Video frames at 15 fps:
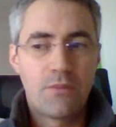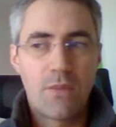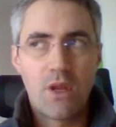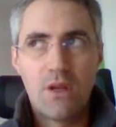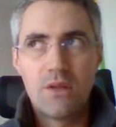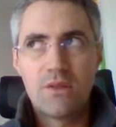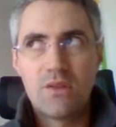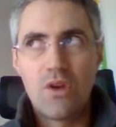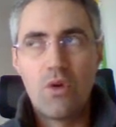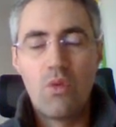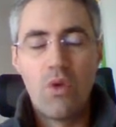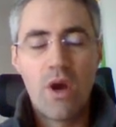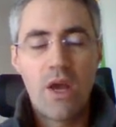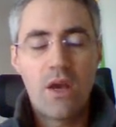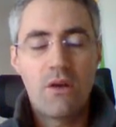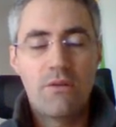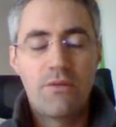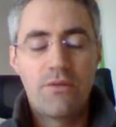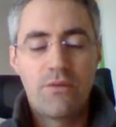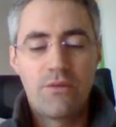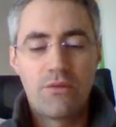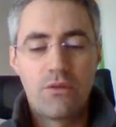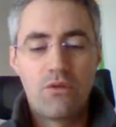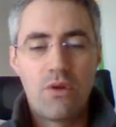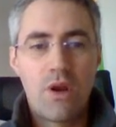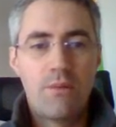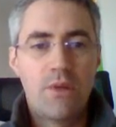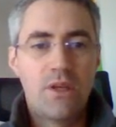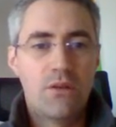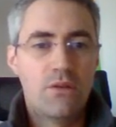let's say, a way of
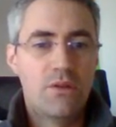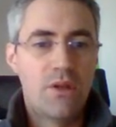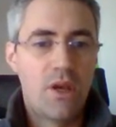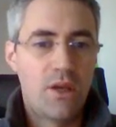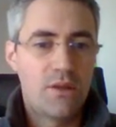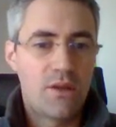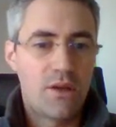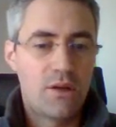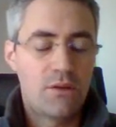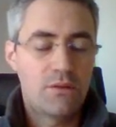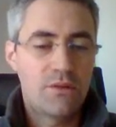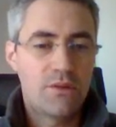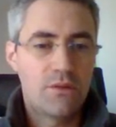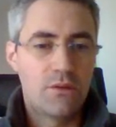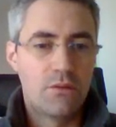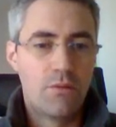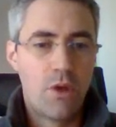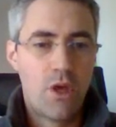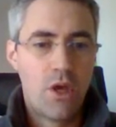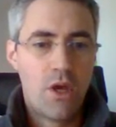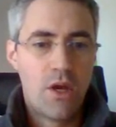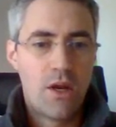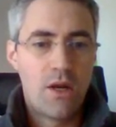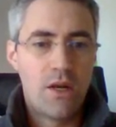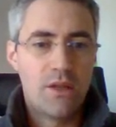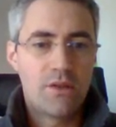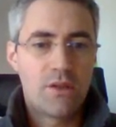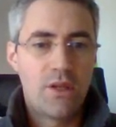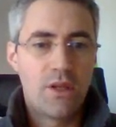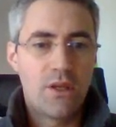grabbing the data out. So
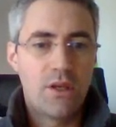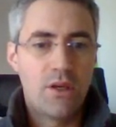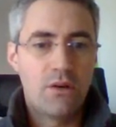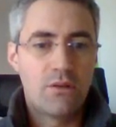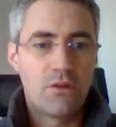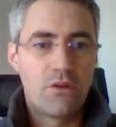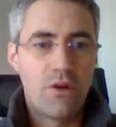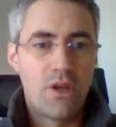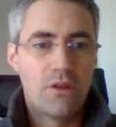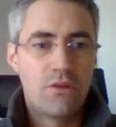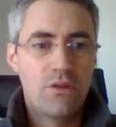let's click here on create a